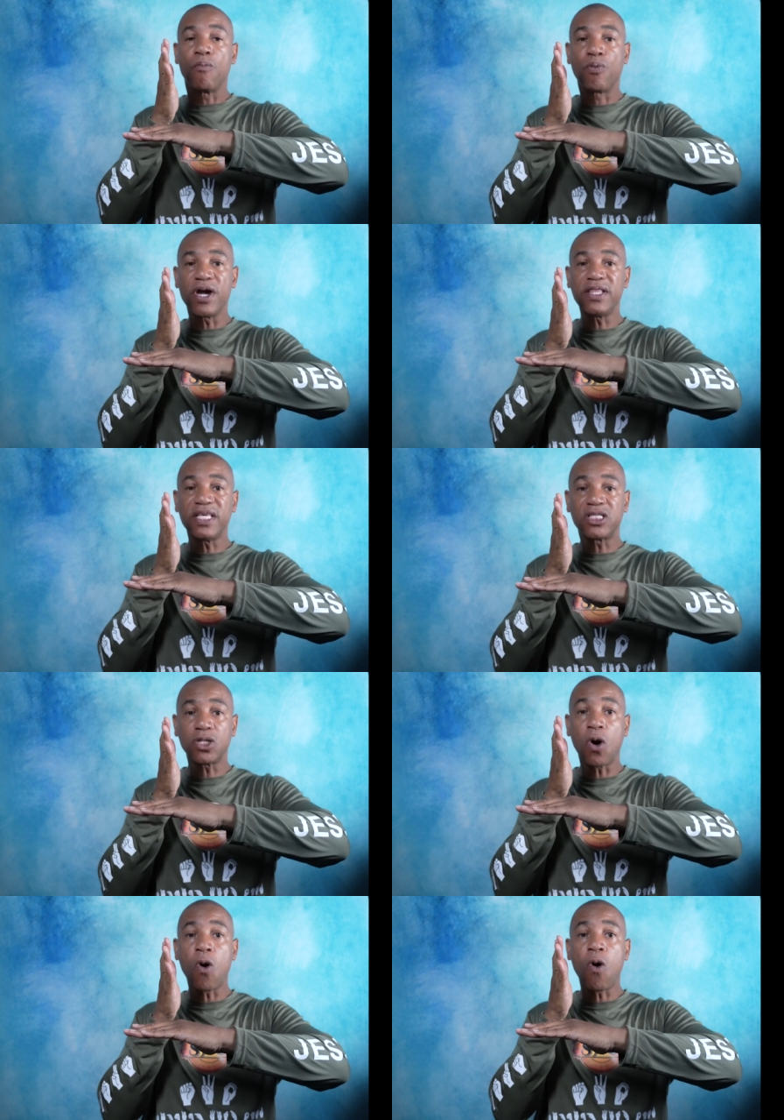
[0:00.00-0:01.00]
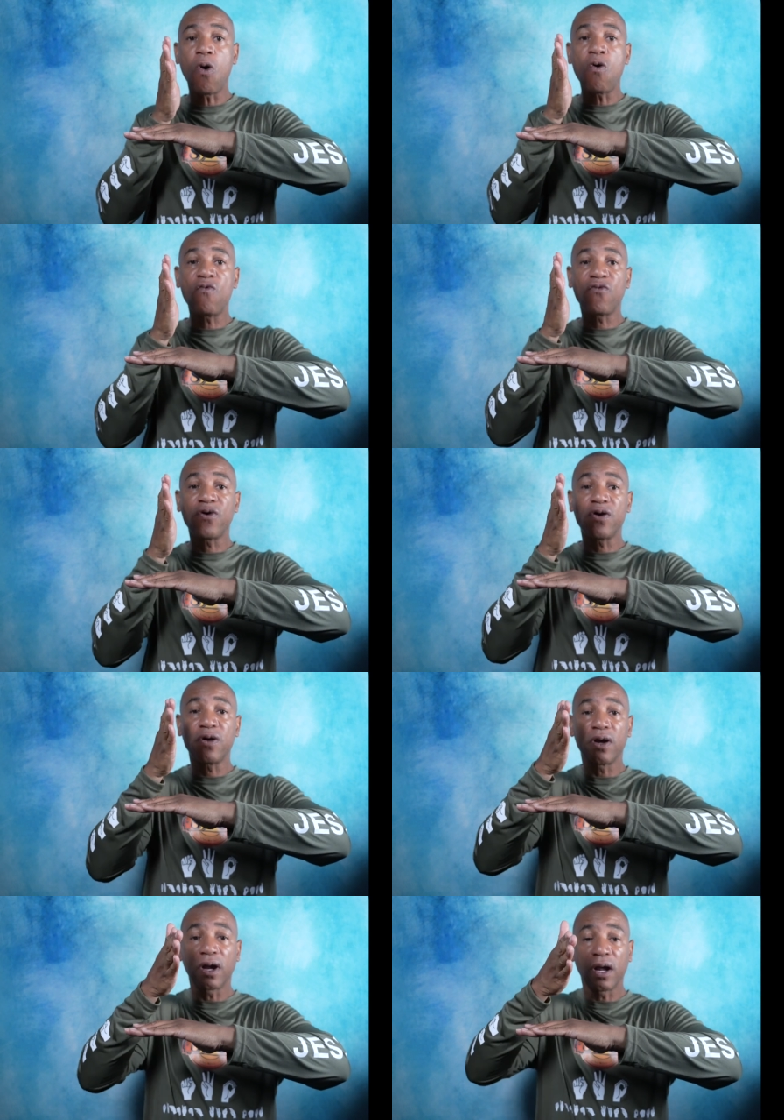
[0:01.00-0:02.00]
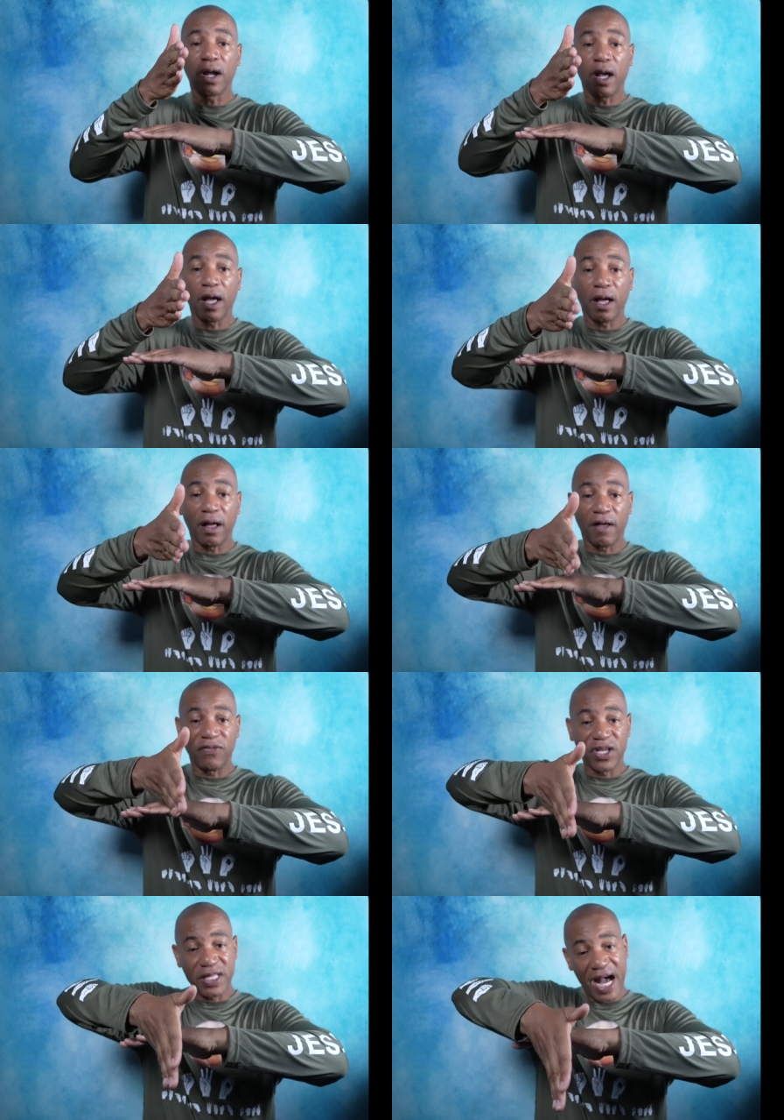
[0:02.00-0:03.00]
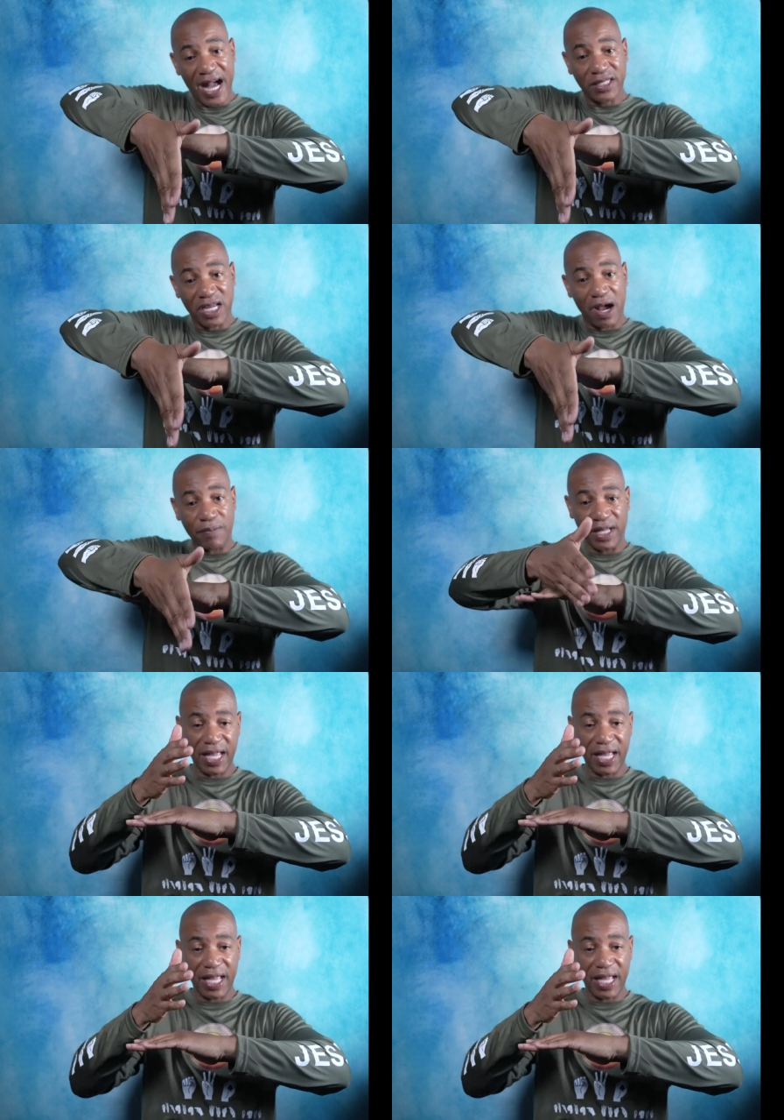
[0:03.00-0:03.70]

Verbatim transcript: Bring this over the non-dominant